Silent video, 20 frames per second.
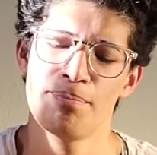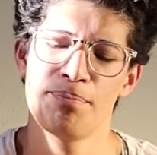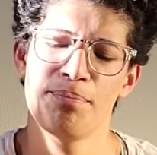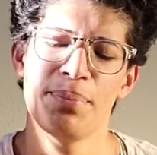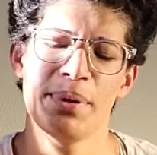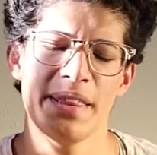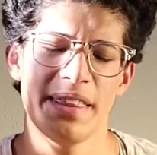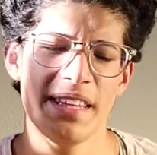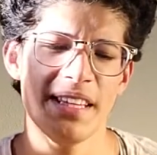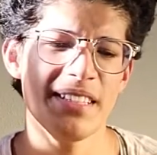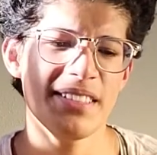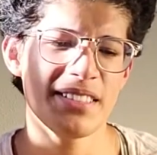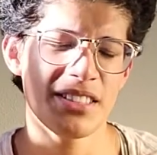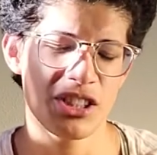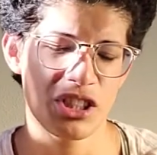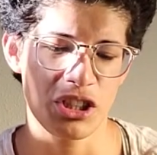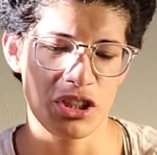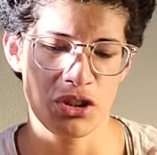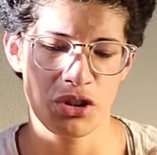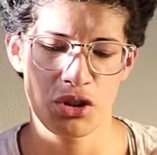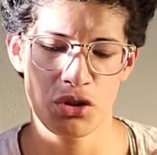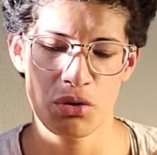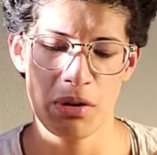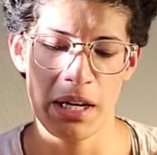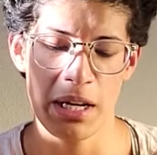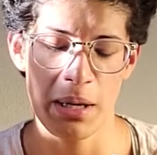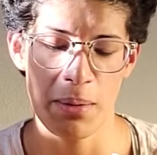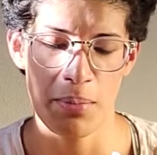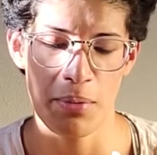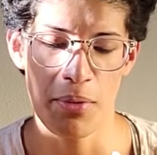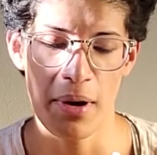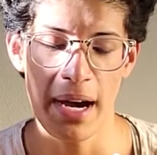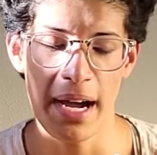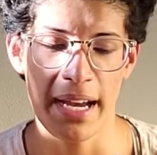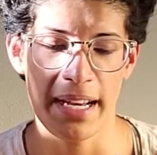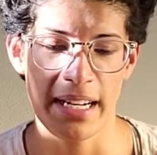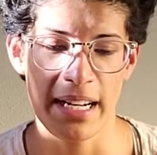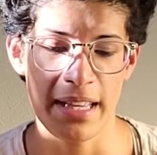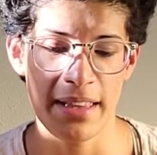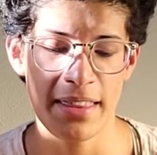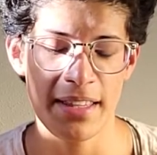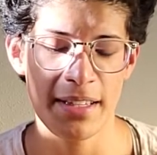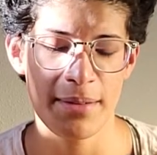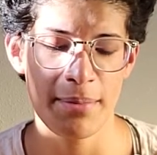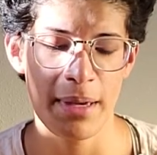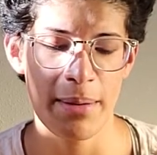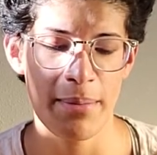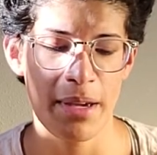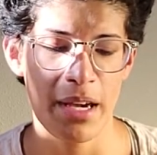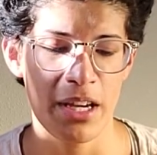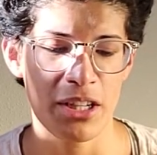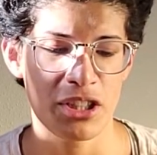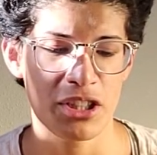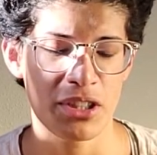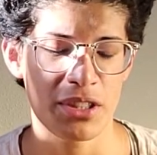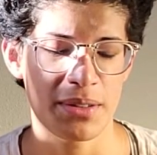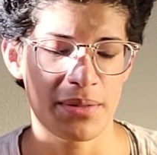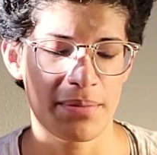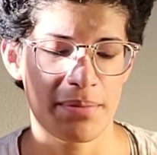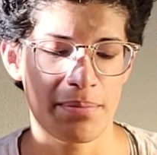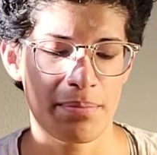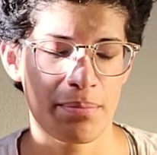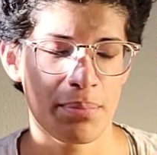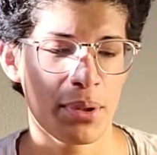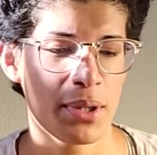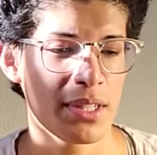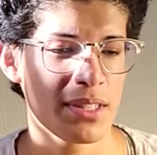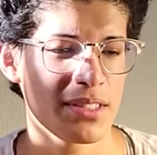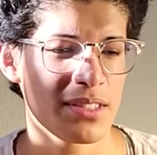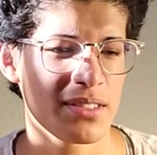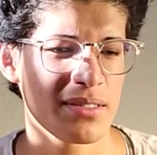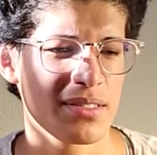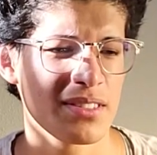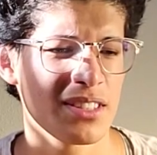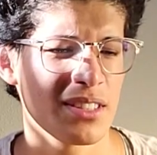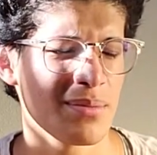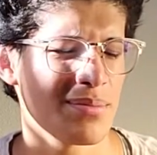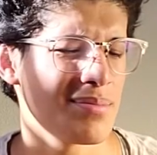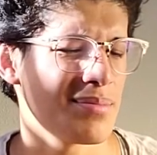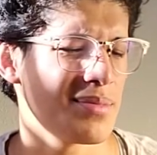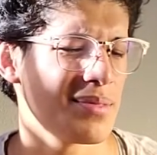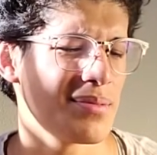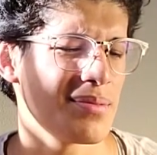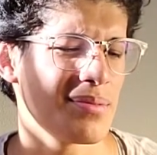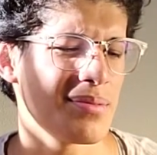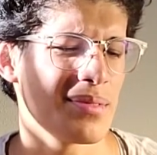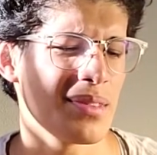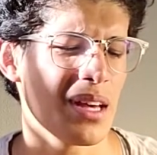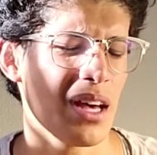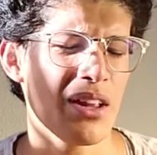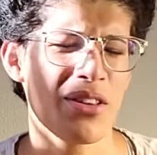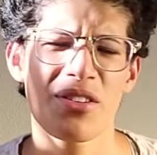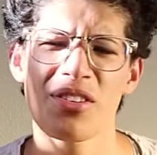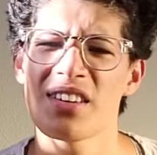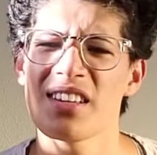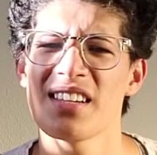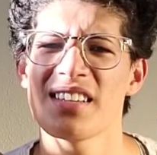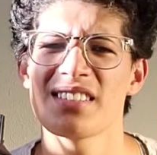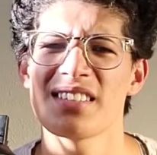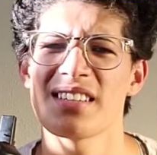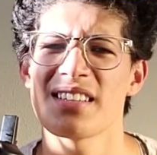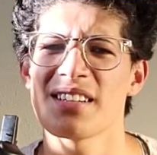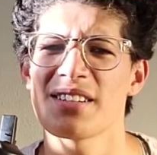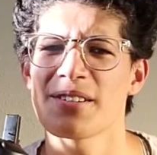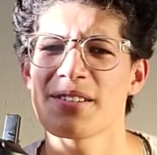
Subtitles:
But this is just straight up wine. I think maybe I should put some other things in